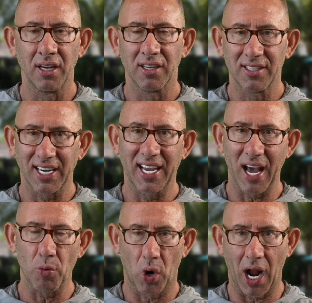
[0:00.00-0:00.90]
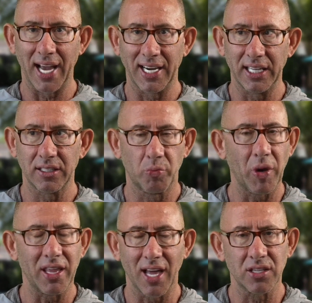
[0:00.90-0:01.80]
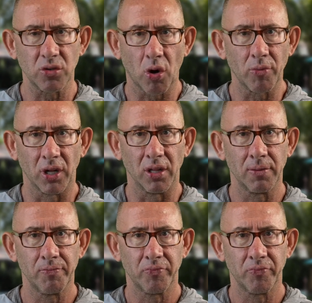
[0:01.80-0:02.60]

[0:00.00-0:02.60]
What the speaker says: to get where I need to be. That's normal.